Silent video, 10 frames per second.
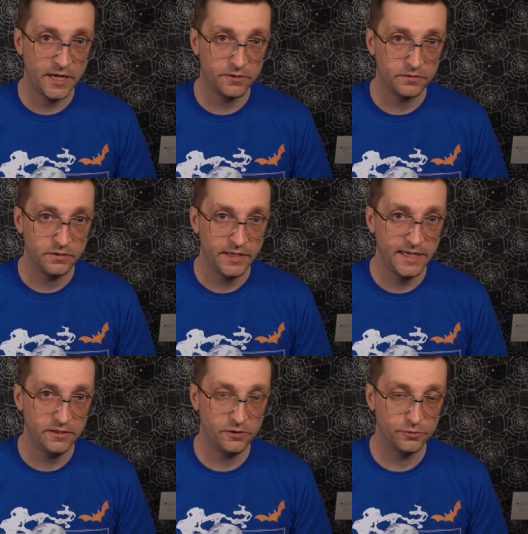out
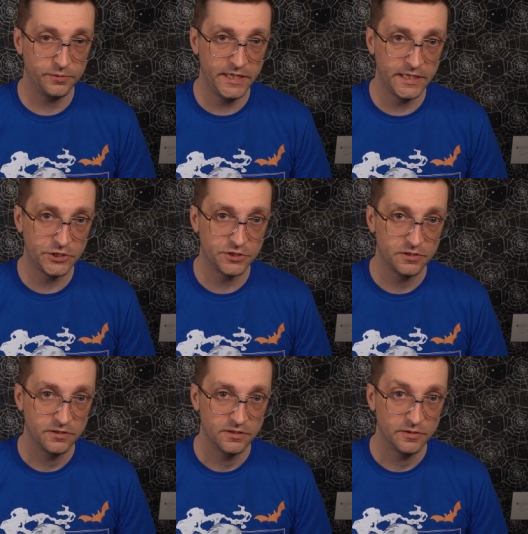Halo
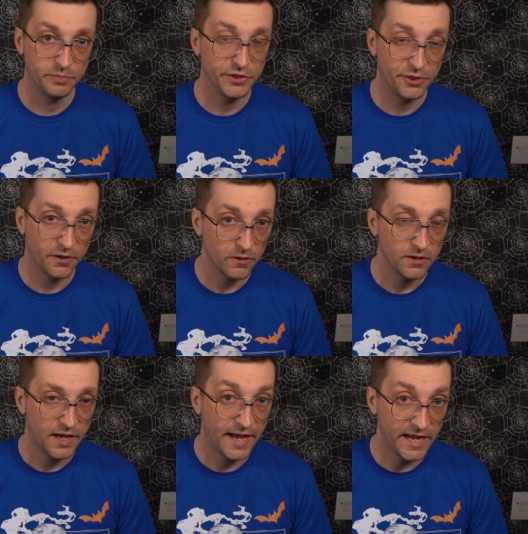Reach, but they're
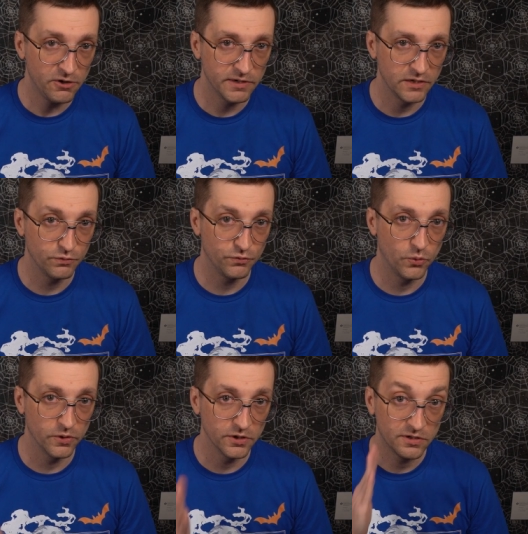hiring
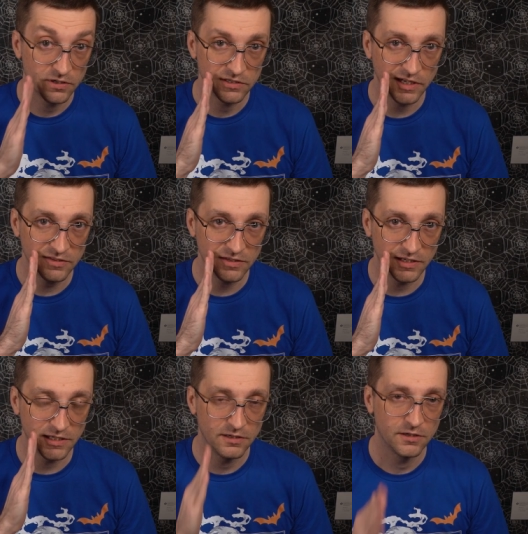for
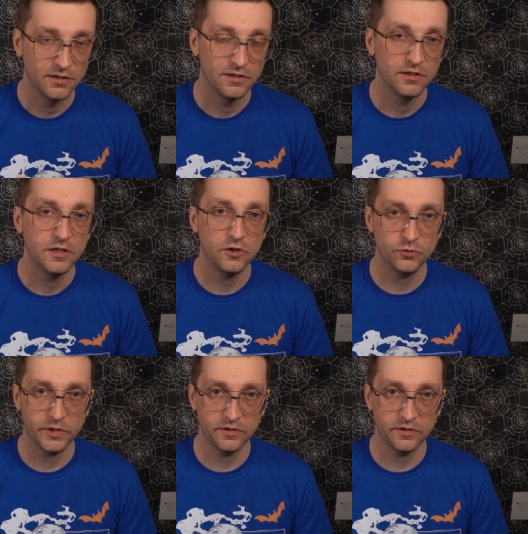Destiny. Here's what